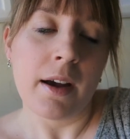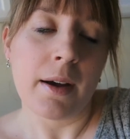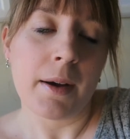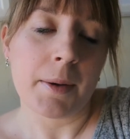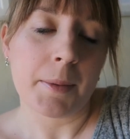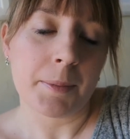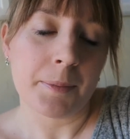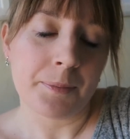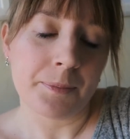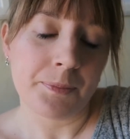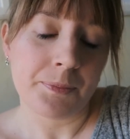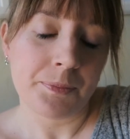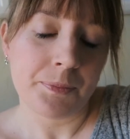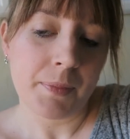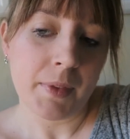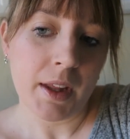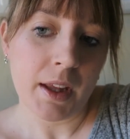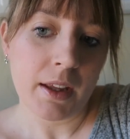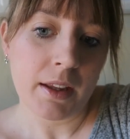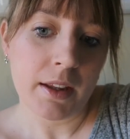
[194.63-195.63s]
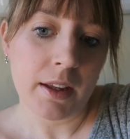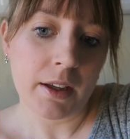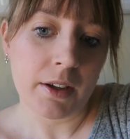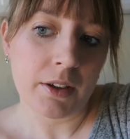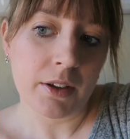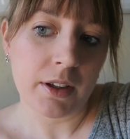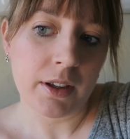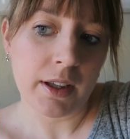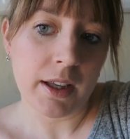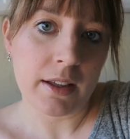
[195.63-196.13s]
um, they
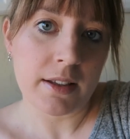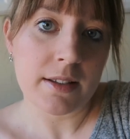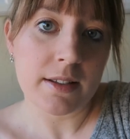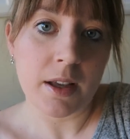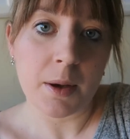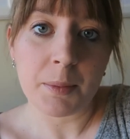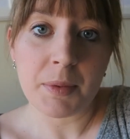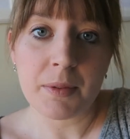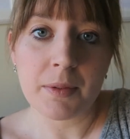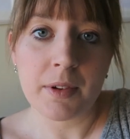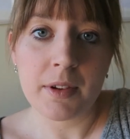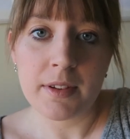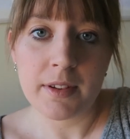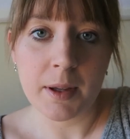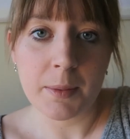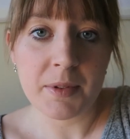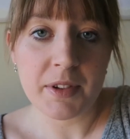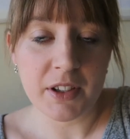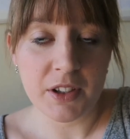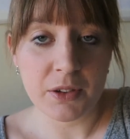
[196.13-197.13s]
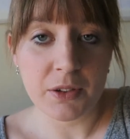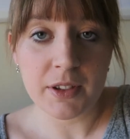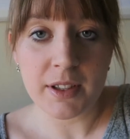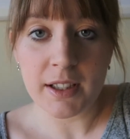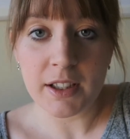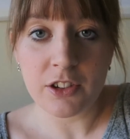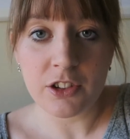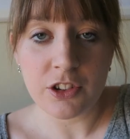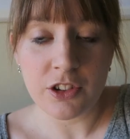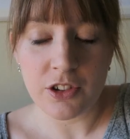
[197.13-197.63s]
couldn't get sub substitute
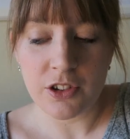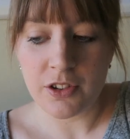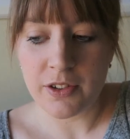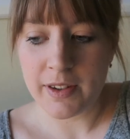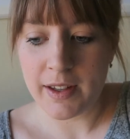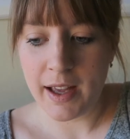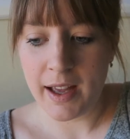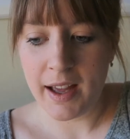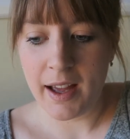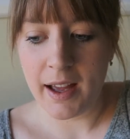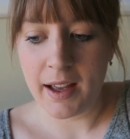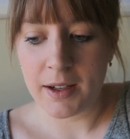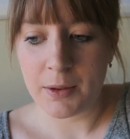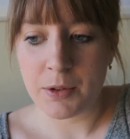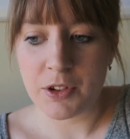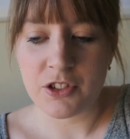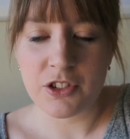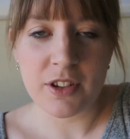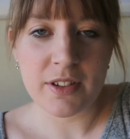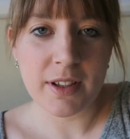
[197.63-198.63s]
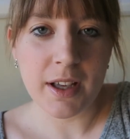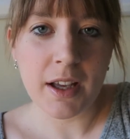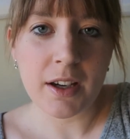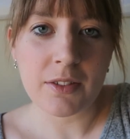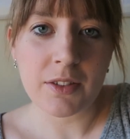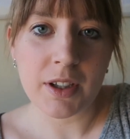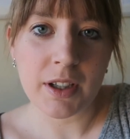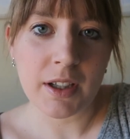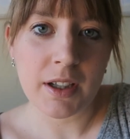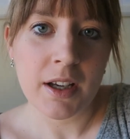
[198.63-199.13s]
teachers and it was just
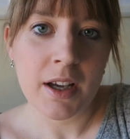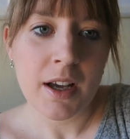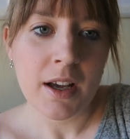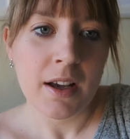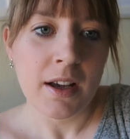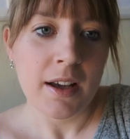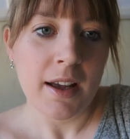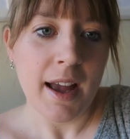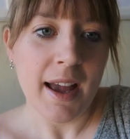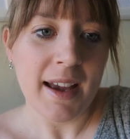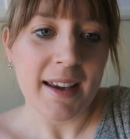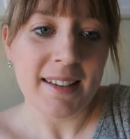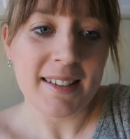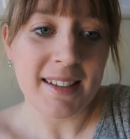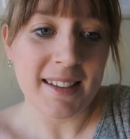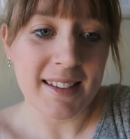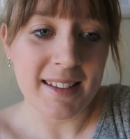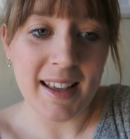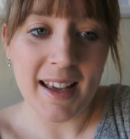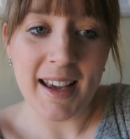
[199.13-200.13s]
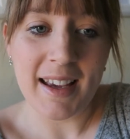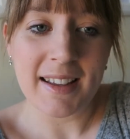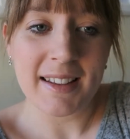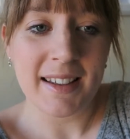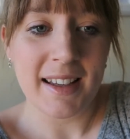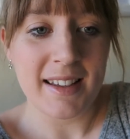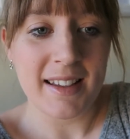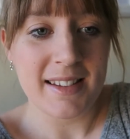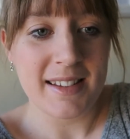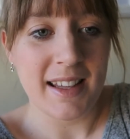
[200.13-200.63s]
kind of a hectic day
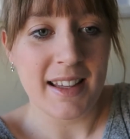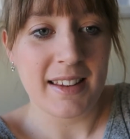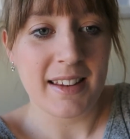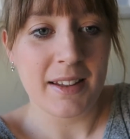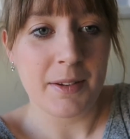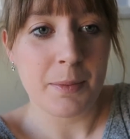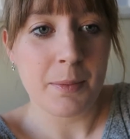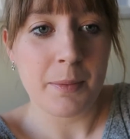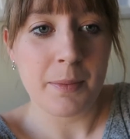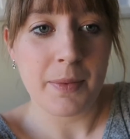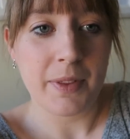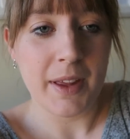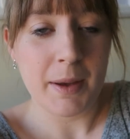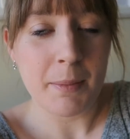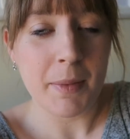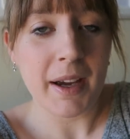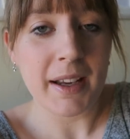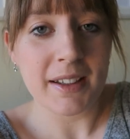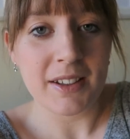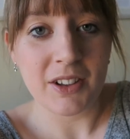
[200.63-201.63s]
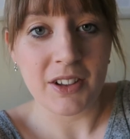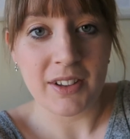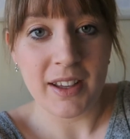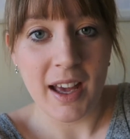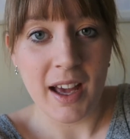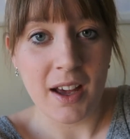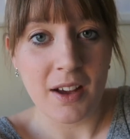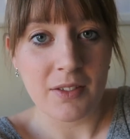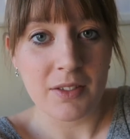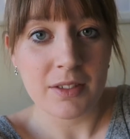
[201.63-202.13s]
and they said that they might not
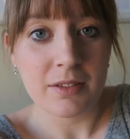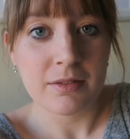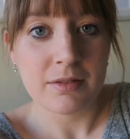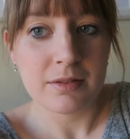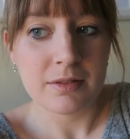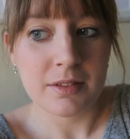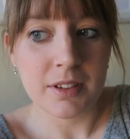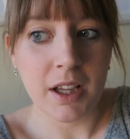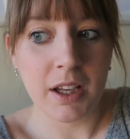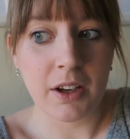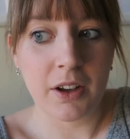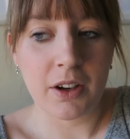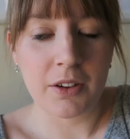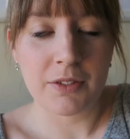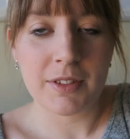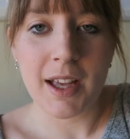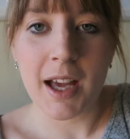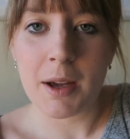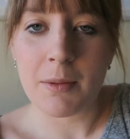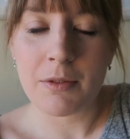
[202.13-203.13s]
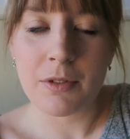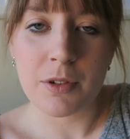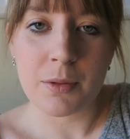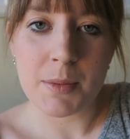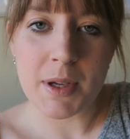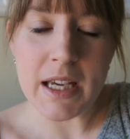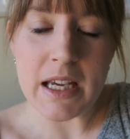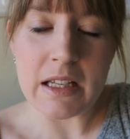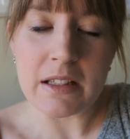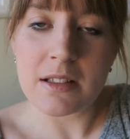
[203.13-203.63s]
have a lot of time for
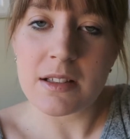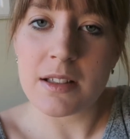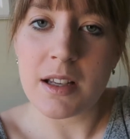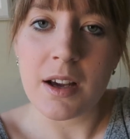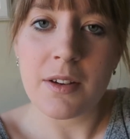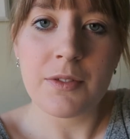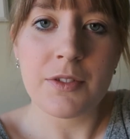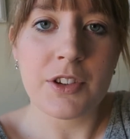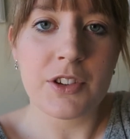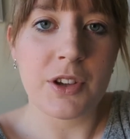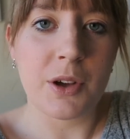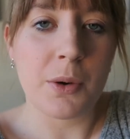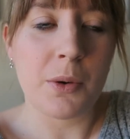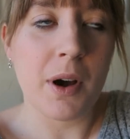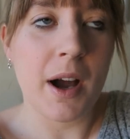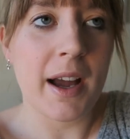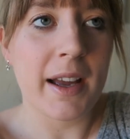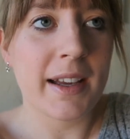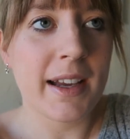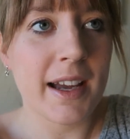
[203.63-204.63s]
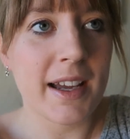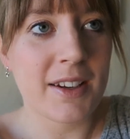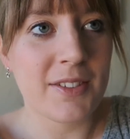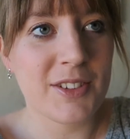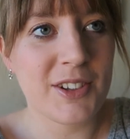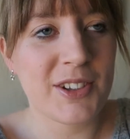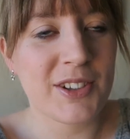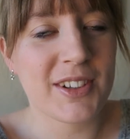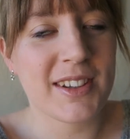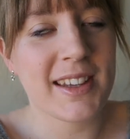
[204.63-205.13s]
me and stuff. So I
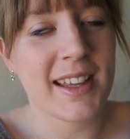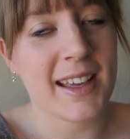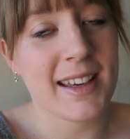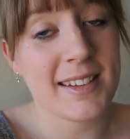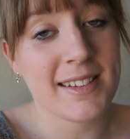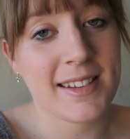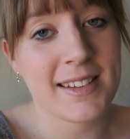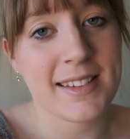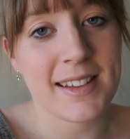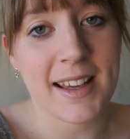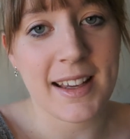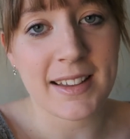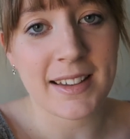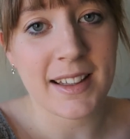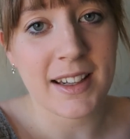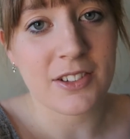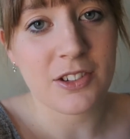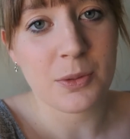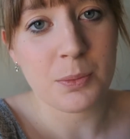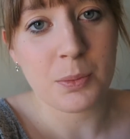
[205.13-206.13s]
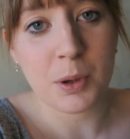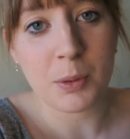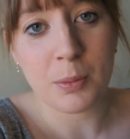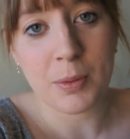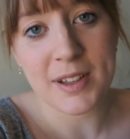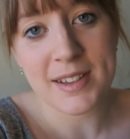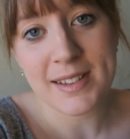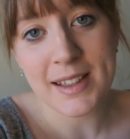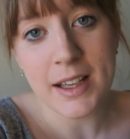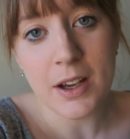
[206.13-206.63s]
kind of took that as a sign that I should
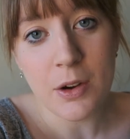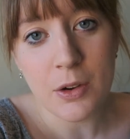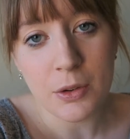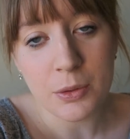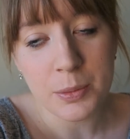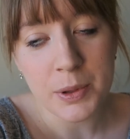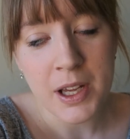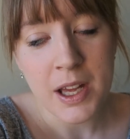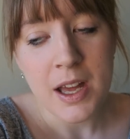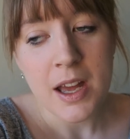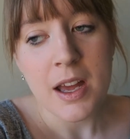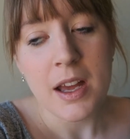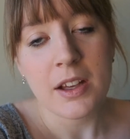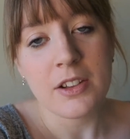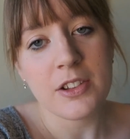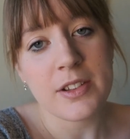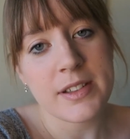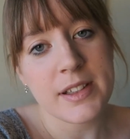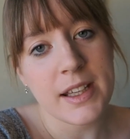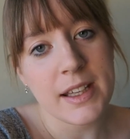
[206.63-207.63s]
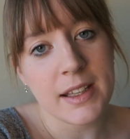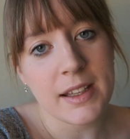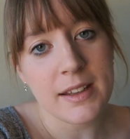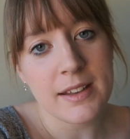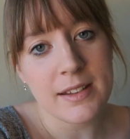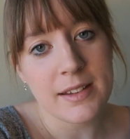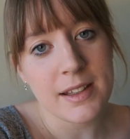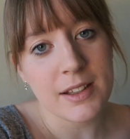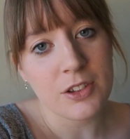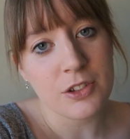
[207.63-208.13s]
probably stay home and just take it
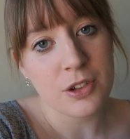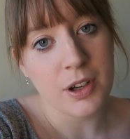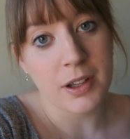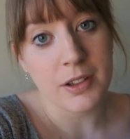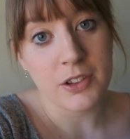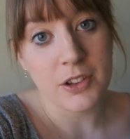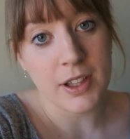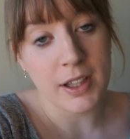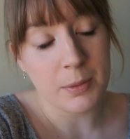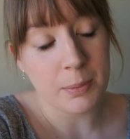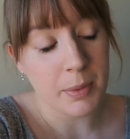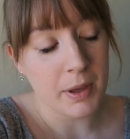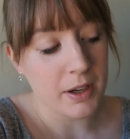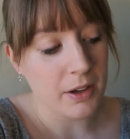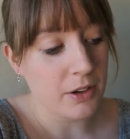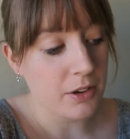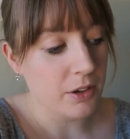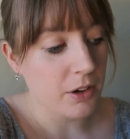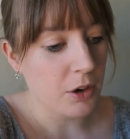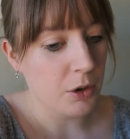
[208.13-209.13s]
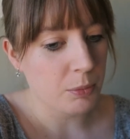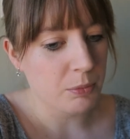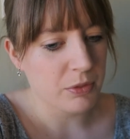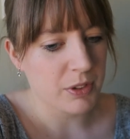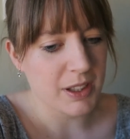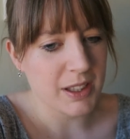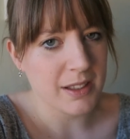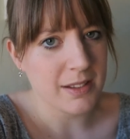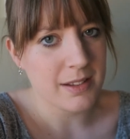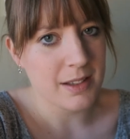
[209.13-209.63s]
easy and try to get better,
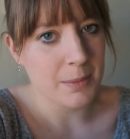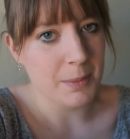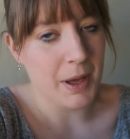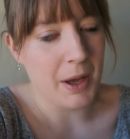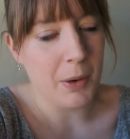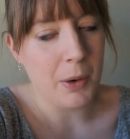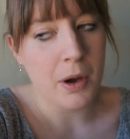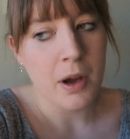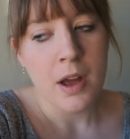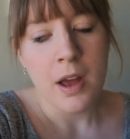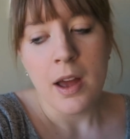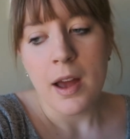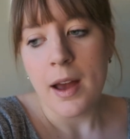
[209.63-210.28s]
hopefully, somehow.